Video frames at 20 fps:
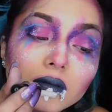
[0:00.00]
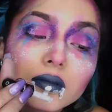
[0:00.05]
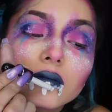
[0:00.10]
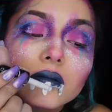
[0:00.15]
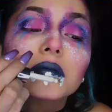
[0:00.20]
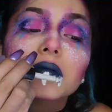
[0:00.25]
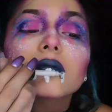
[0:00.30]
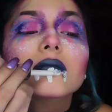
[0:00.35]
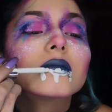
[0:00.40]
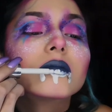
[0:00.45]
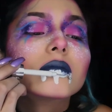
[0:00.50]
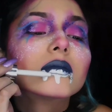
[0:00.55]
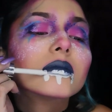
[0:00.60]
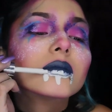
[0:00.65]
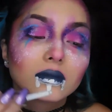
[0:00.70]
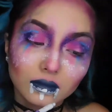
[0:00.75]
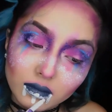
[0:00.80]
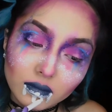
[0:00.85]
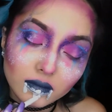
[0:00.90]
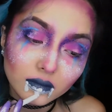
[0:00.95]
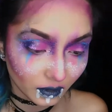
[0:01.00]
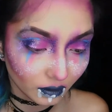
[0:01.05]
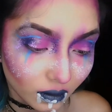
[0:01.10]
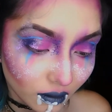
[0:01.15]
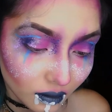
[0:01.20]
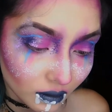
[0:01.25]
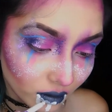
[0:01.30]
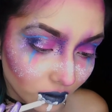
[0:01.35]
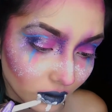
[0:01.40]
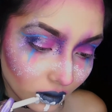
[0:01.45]
And I'm just going to clean it up
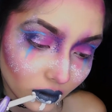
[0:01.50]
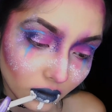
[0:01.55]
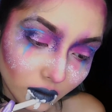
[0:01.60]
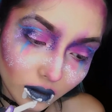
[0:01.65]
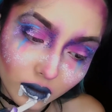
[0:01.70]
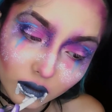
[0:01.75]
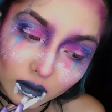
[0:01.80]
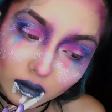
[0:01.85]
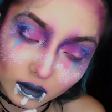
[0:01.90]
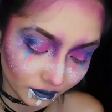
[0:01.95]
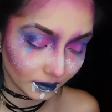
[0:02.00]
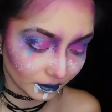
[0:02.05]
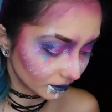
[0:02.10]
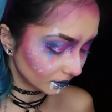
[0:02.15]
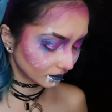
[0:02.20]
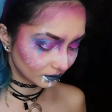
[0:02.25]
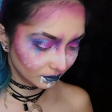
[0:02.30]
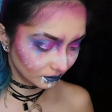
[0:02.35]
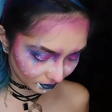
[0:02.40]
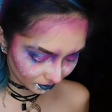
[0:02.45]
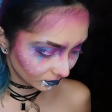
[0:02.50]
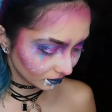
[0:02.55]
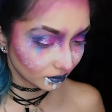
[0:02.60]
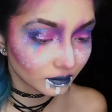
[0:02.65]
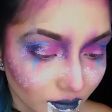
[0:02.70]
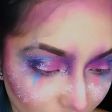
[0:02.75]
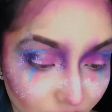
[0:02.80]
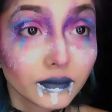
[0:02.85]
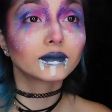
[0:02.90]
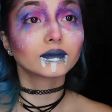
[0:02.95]
with lipstick a little bit and kind of
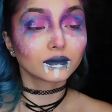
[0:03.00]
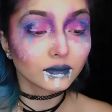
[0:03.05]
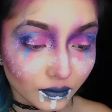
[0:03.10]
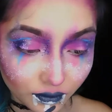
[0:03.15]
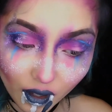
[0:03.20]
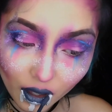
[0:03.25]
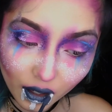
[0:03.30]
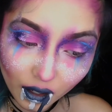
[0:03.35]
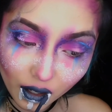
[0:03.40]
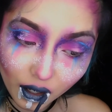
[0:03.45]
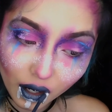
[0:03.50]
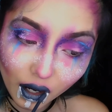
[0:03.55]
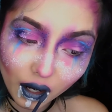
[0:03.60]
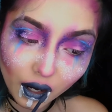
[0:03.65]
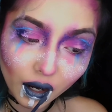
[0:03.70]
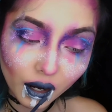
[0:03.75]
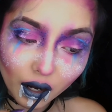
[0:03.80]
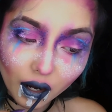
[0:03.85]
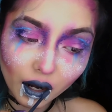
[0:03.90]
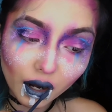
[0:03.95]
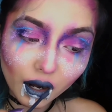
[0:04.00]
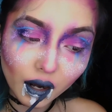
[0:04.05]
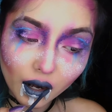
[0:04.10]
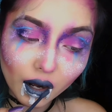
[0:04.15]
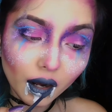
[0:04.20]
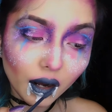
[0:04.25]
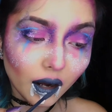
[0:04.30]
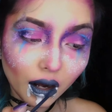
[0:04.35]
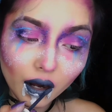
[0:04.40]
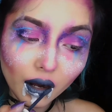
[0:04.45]
drag it out, kind of mix the color
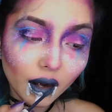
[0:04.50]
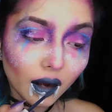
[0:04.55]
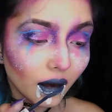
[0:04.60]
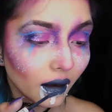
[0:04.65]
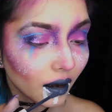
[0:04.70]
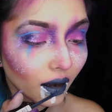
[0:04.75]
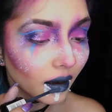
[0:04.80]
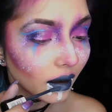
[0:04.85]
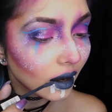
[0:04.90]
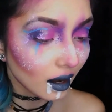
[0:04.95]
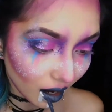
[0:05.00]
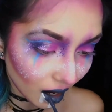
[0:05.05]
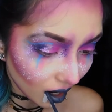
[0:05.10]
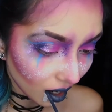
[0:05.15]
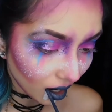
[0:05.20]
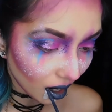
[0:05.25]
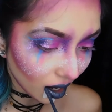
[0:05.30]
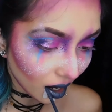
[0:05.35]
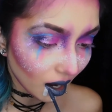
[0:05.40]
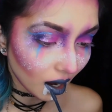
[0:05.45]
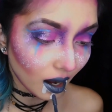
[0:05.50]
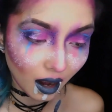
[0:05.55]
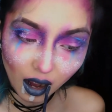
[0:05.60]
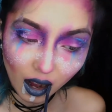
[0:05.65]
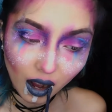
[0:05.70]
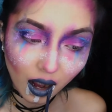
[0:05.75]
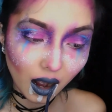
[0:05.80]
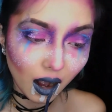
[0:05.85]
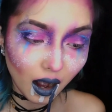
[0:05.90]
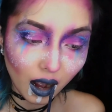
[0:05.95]
together with the um, white
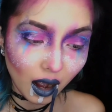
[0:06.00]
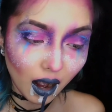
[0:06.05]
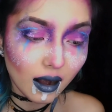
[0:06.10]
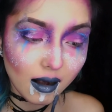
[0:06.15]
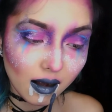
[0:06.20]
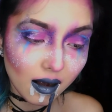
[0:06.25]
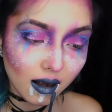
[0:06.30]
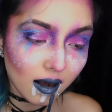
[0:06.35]
highlight.